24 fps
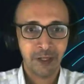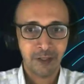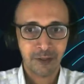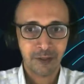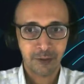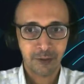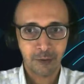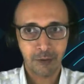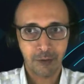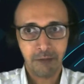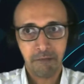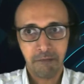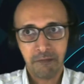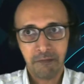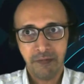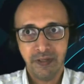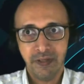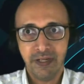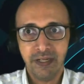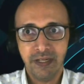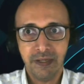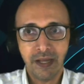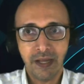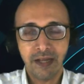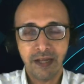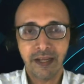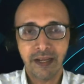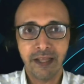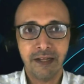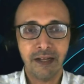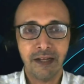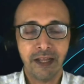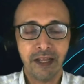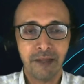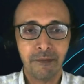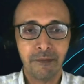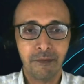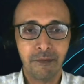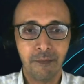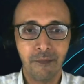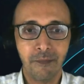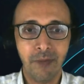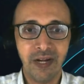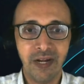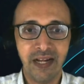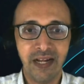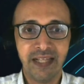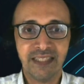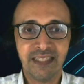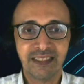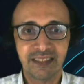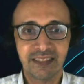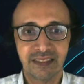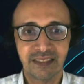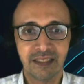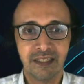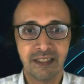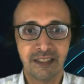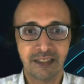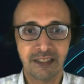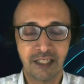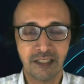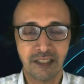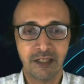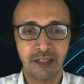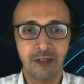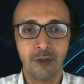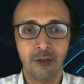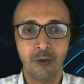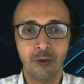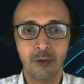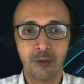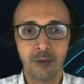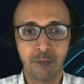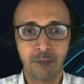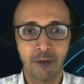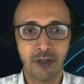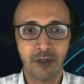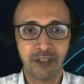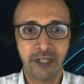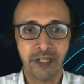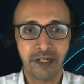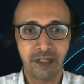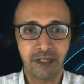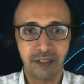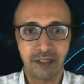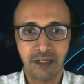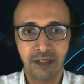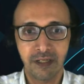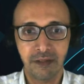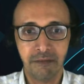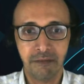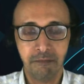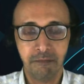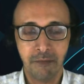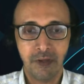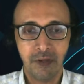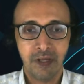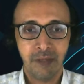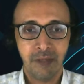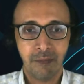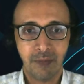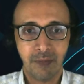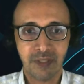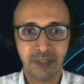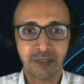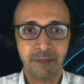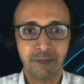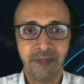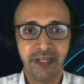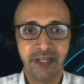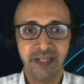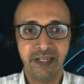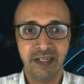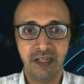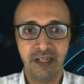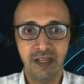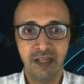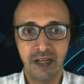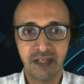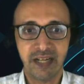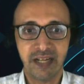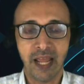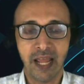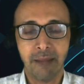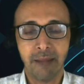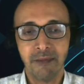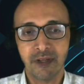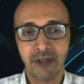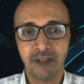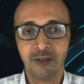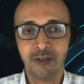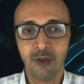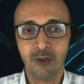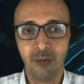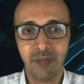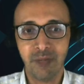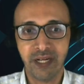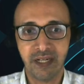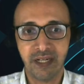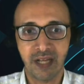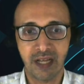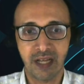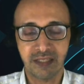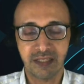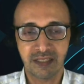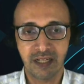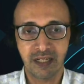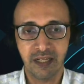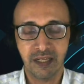So again, like building such a huge project must be a time-consuming task.